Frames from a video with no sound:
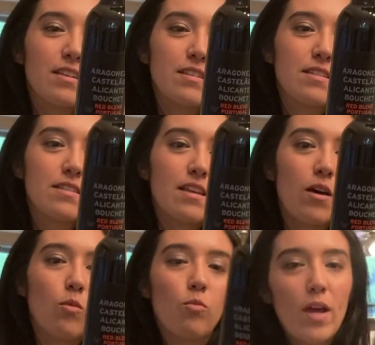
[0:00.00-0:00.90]
is
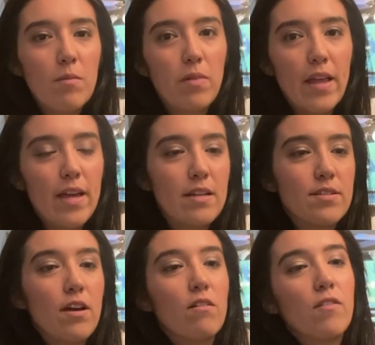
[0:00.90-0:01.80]
a red blend
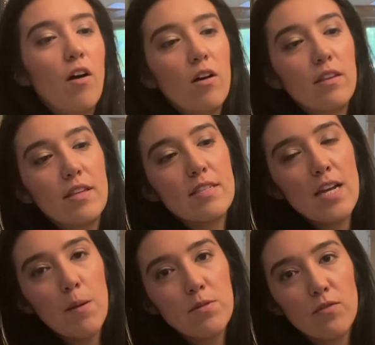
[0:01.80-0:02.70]
of all these
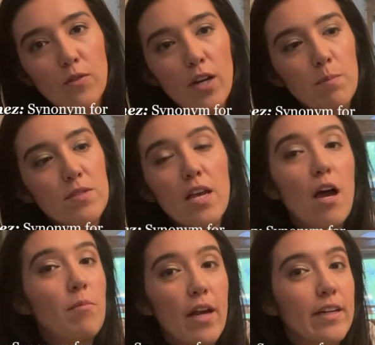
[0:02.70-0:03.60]
types of grapes.
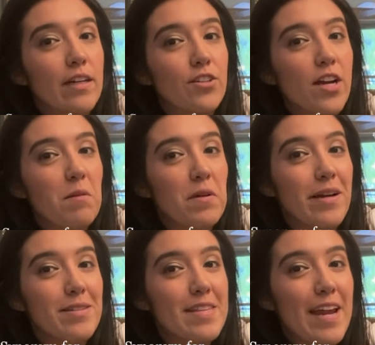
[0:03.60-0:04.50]
I'm not going to try to
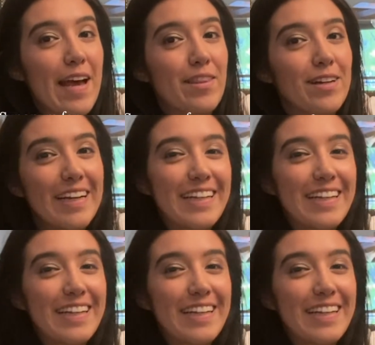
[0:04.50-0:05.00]
pronounce that either.